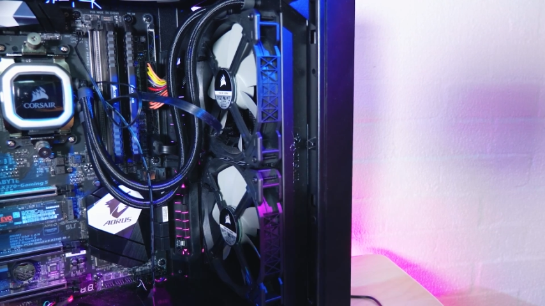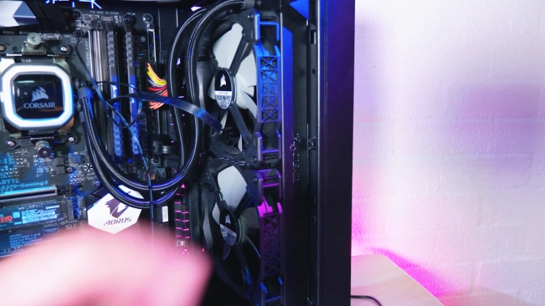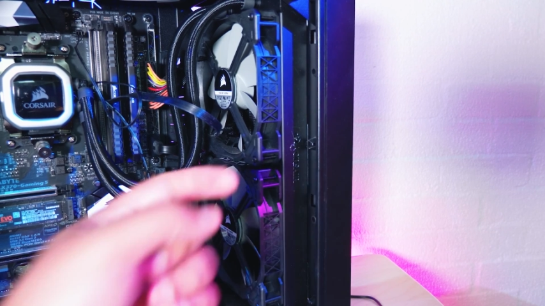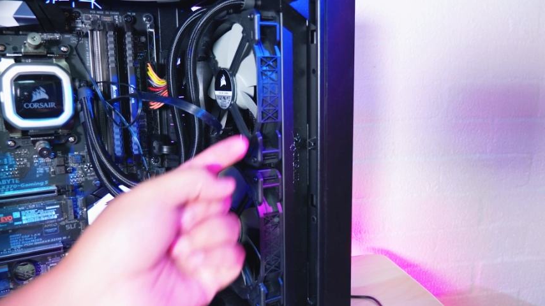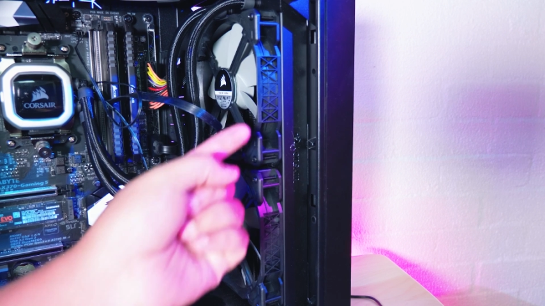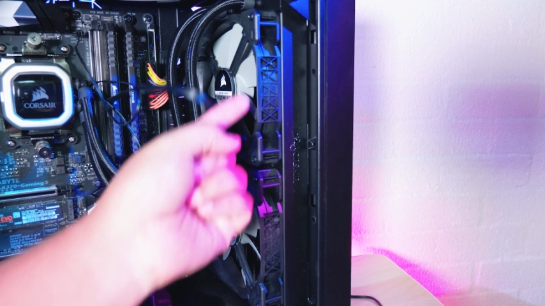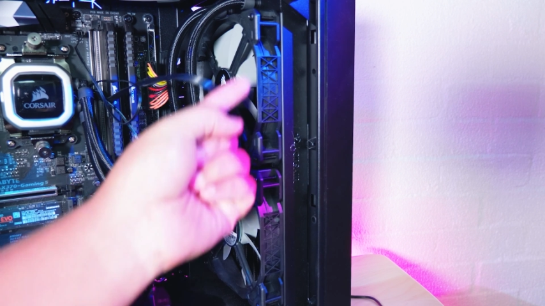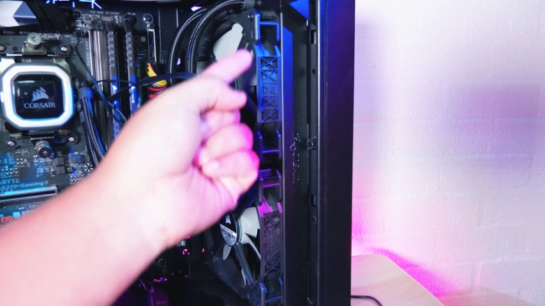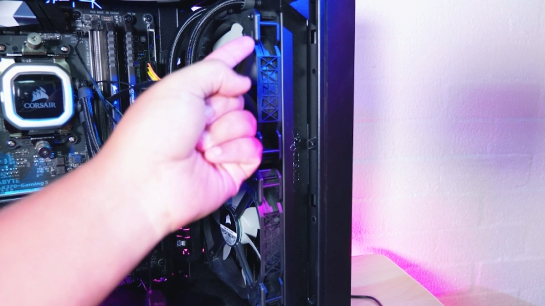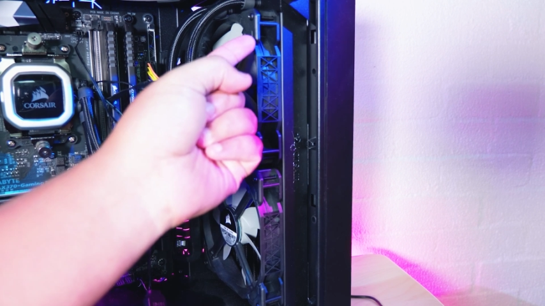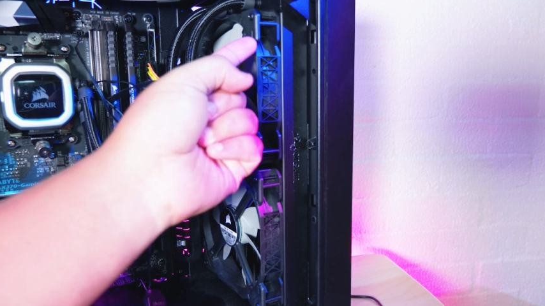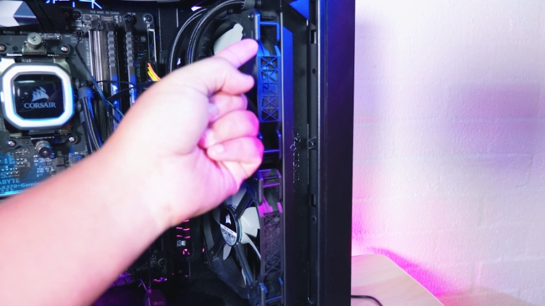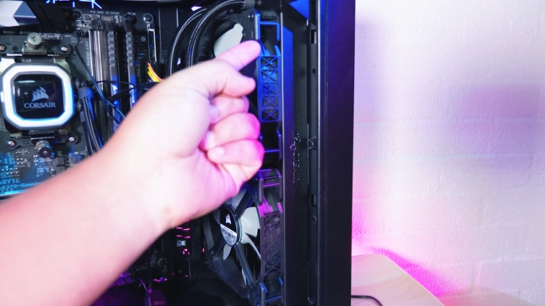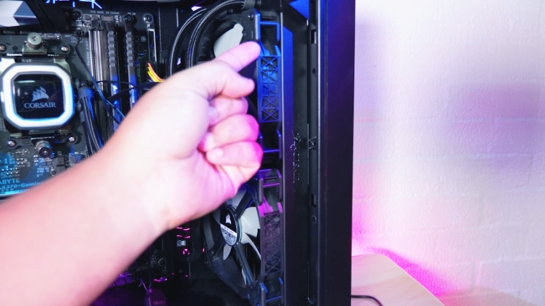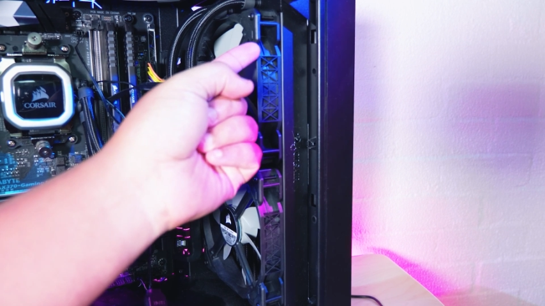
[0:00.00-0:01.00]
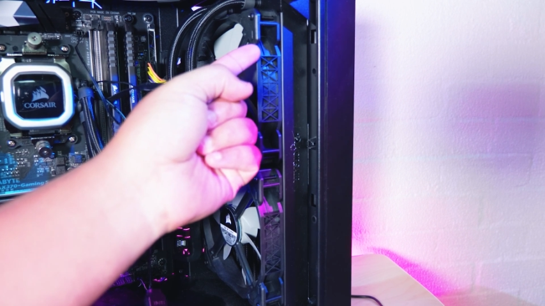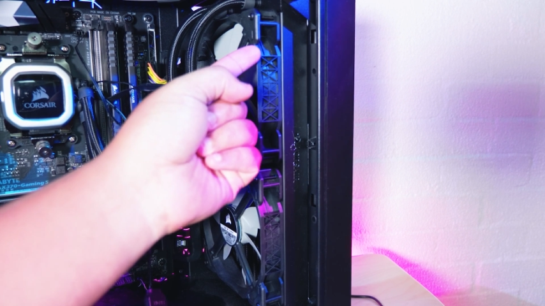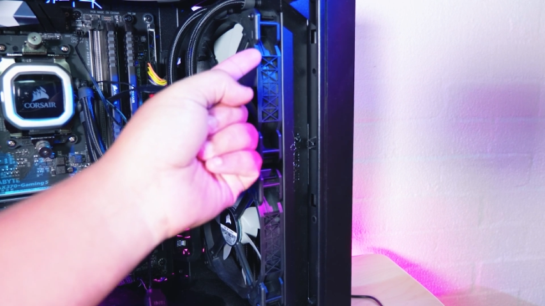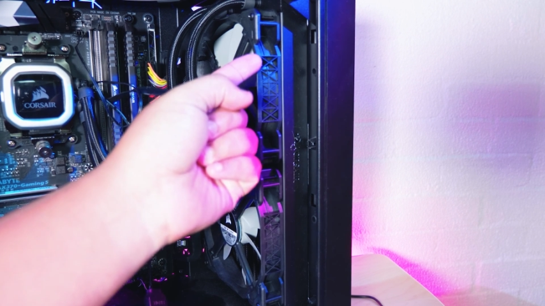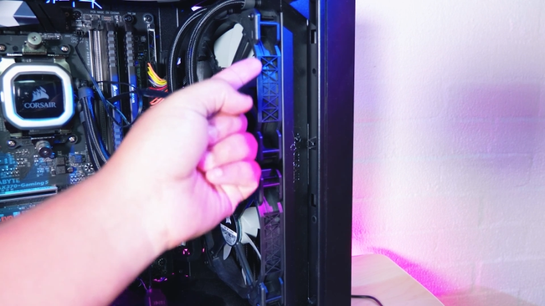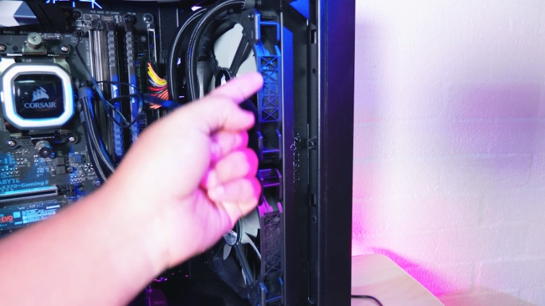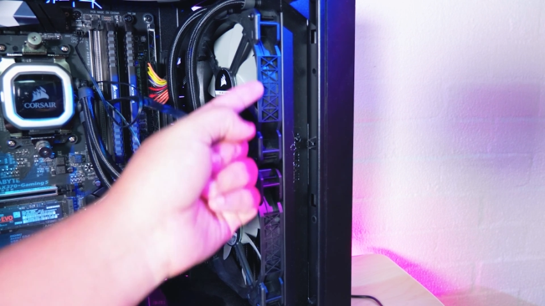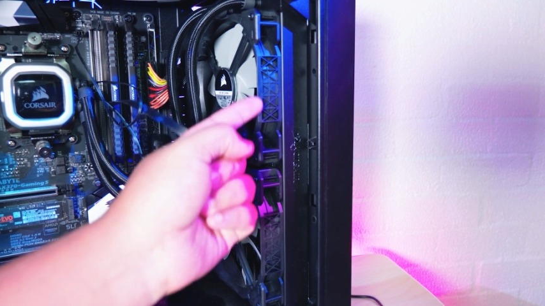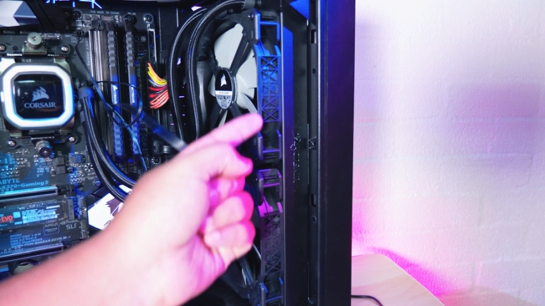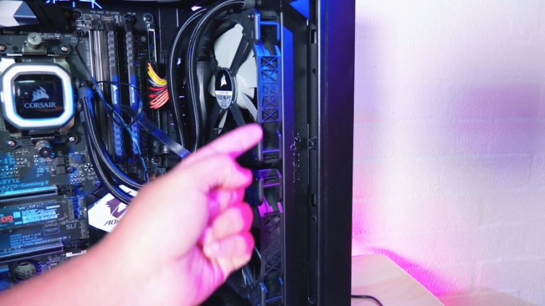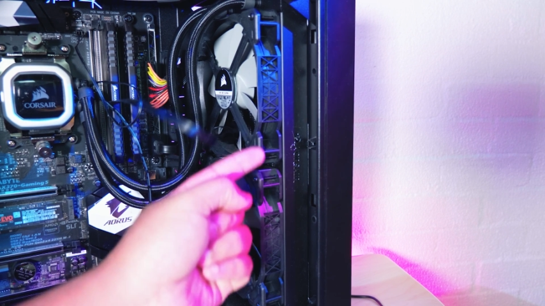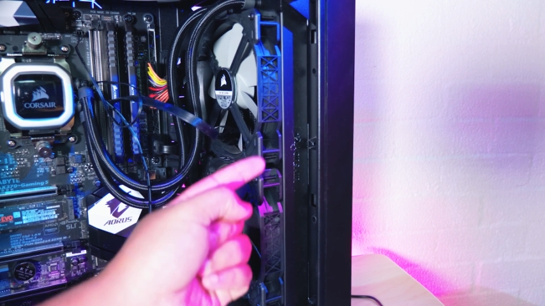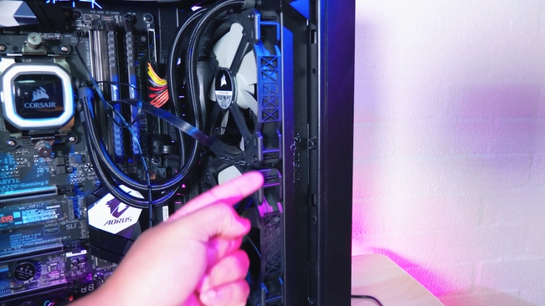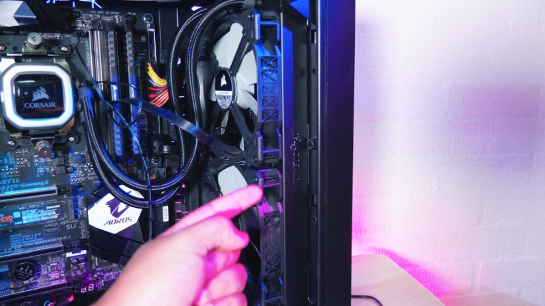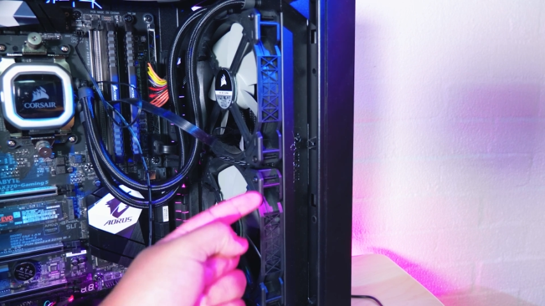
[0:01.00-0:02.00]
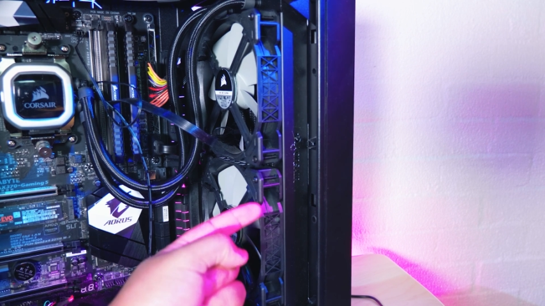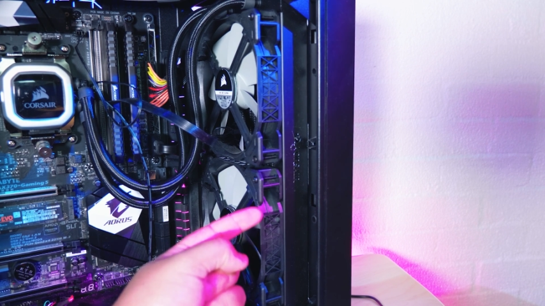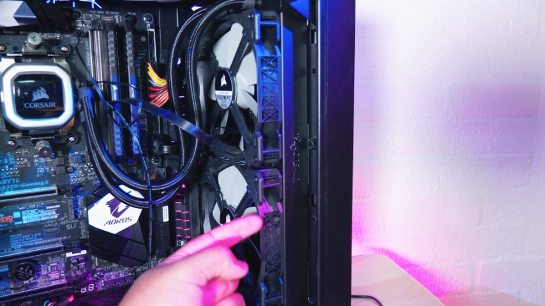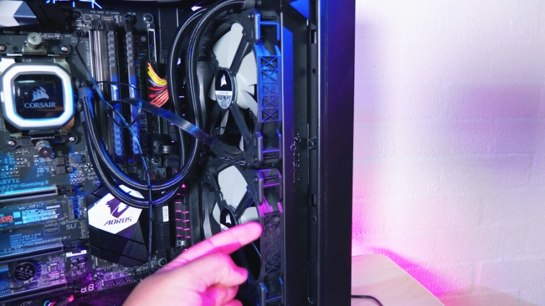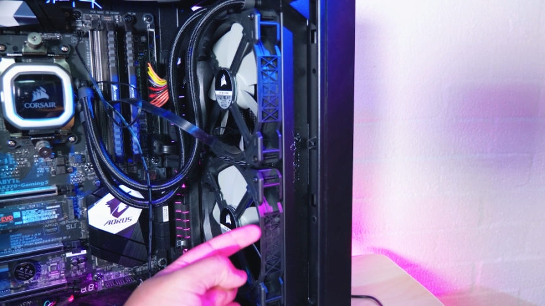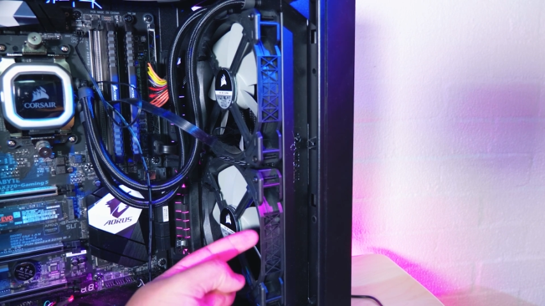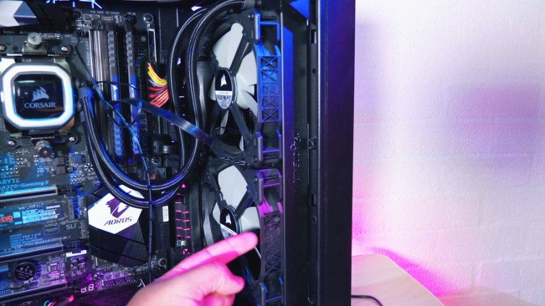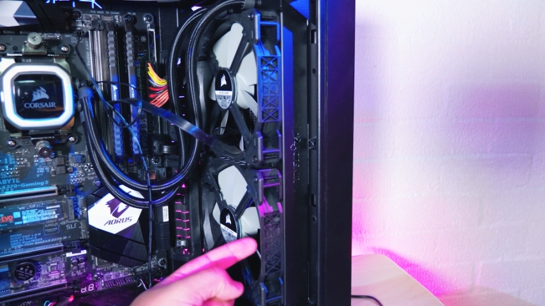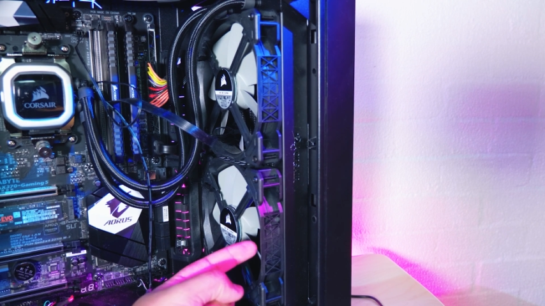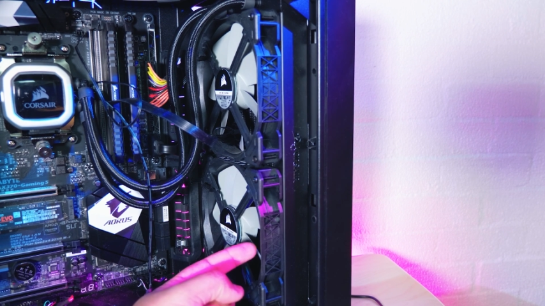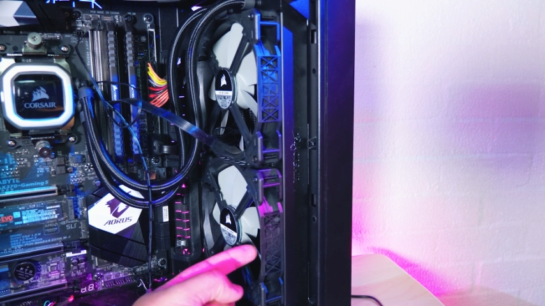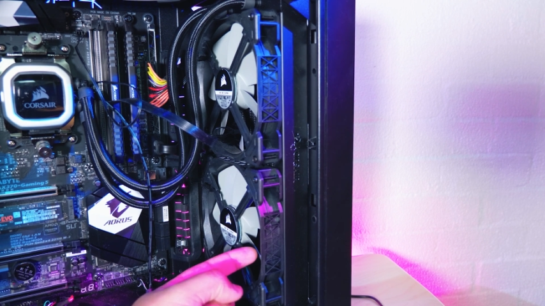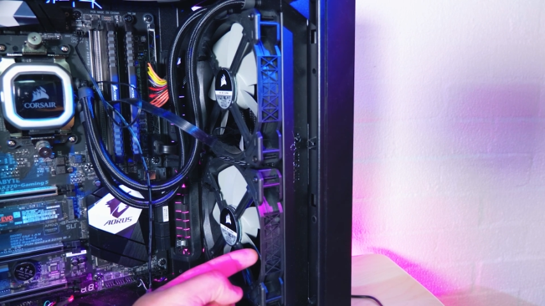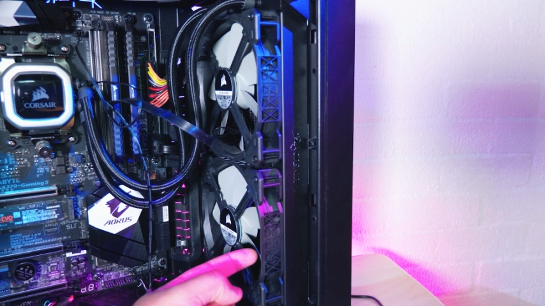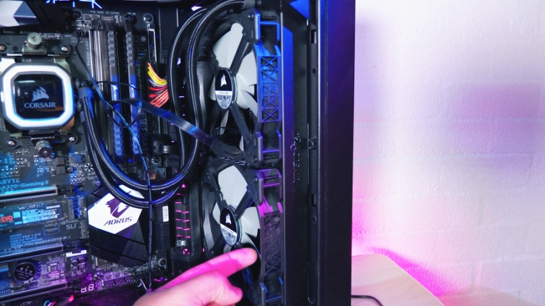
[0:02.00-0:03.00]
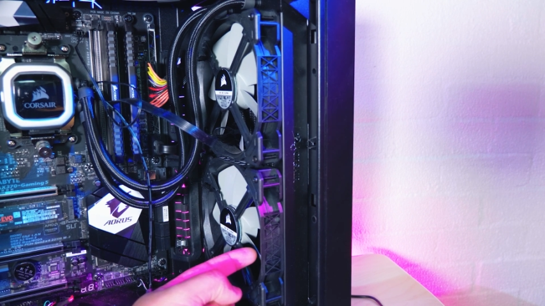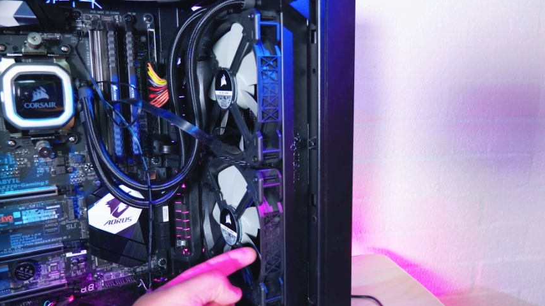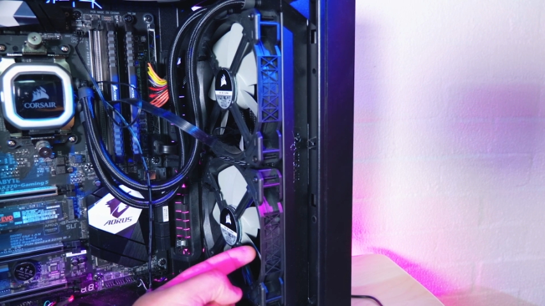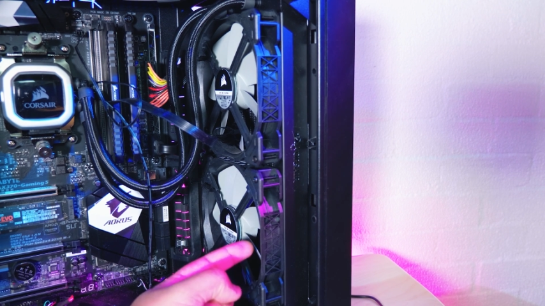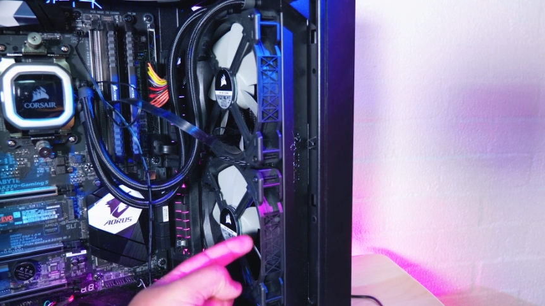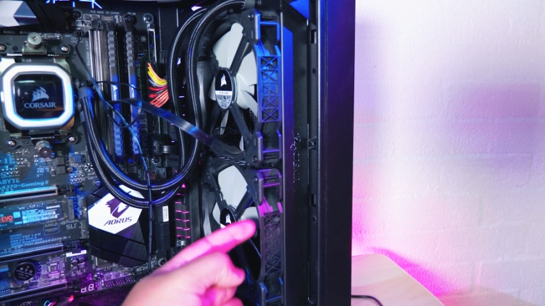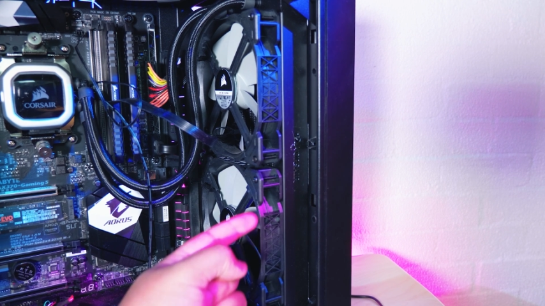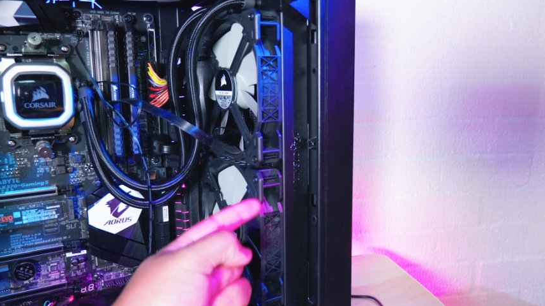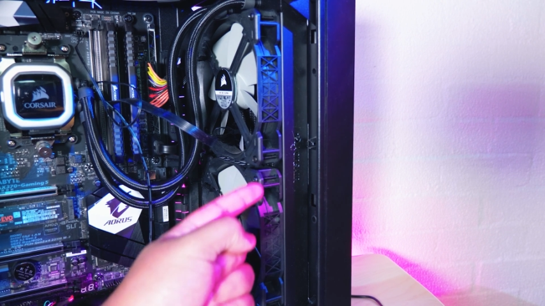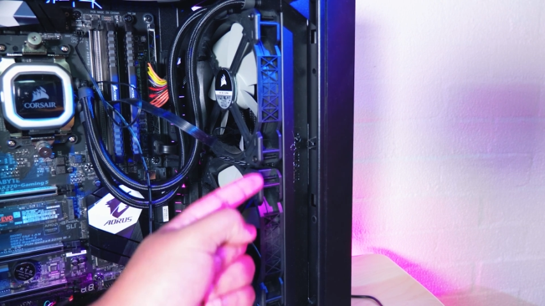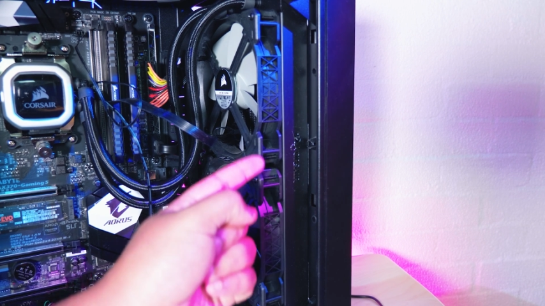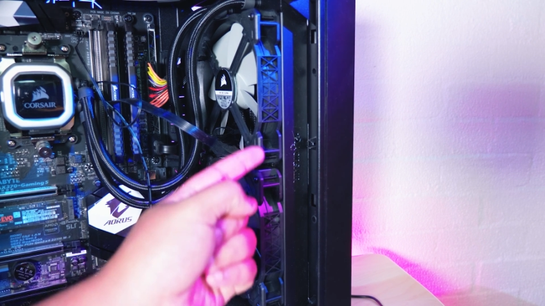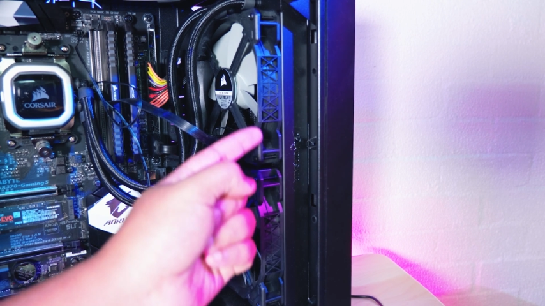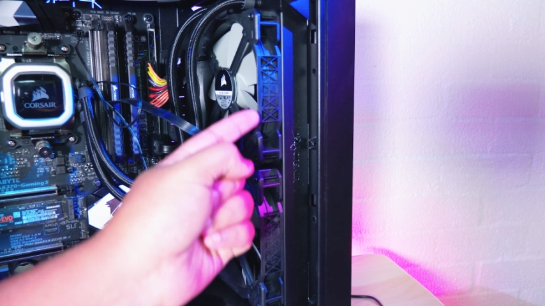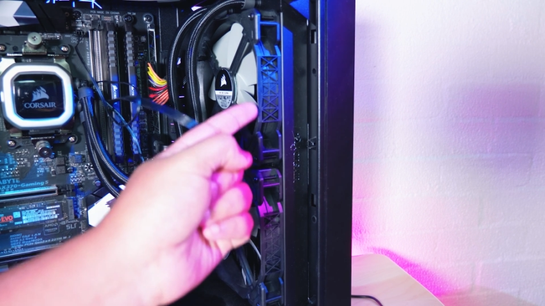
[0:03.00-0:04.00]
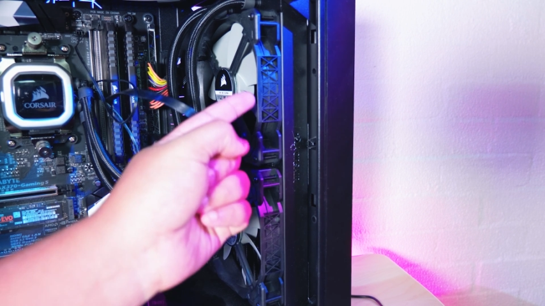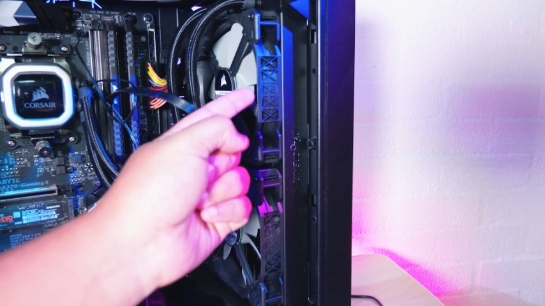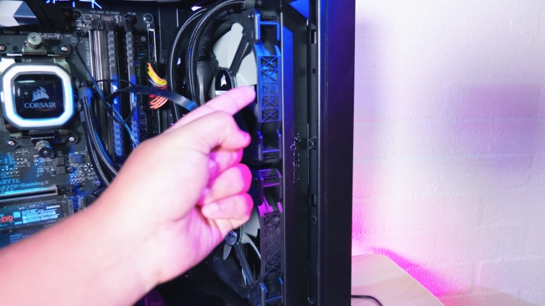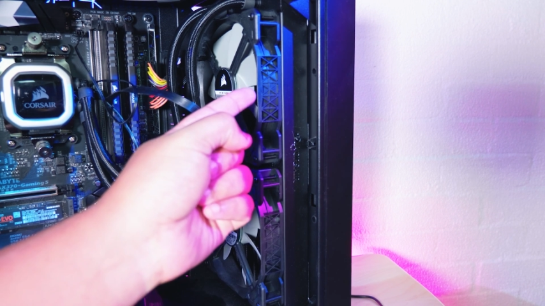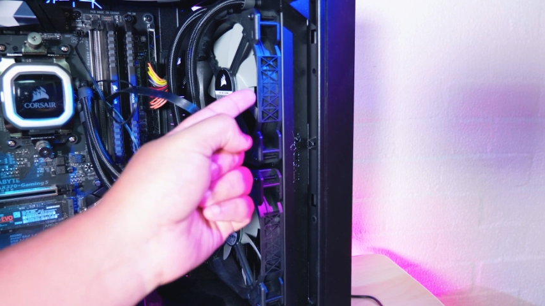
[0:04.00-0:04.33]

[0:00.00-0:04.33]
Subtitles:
[unreadable: no face in view]